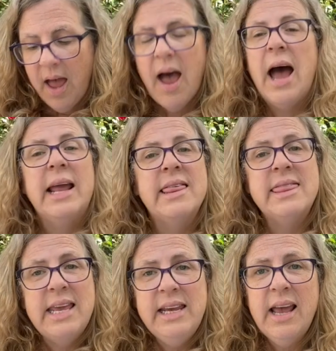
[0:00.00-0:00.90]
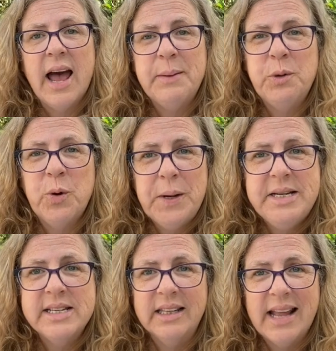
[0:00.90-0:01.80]
I think I'm
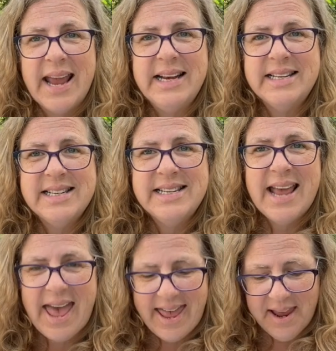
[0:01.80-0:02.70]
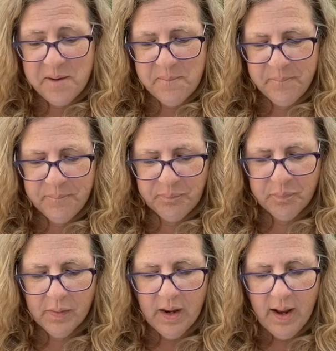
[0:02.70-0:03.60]
going to like today.
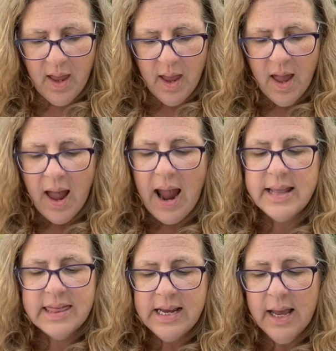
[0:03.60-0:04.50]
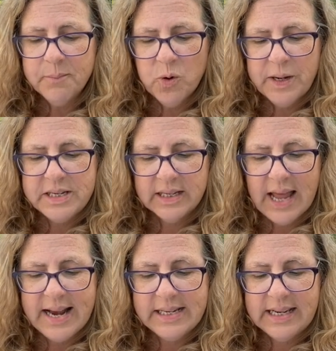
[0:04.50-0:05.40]
I think I'm going to
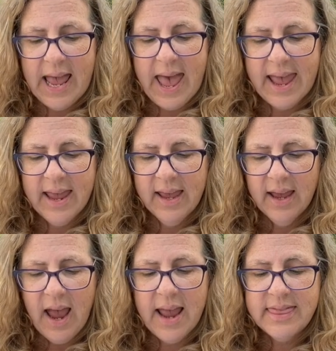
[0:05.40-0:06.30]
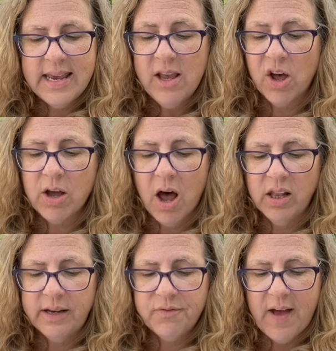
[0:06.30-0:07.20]
like today. I think I'll
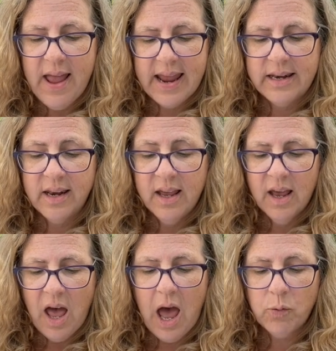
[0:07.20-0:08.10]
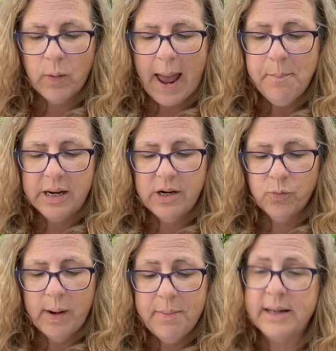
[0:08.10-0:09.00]
call it fine. I'll wrap it
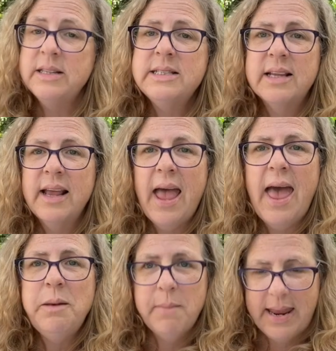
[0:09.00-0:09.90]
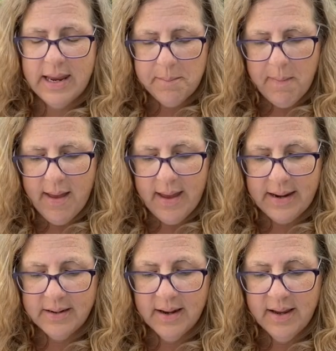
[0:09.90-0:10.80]
in ribbons and make it mine.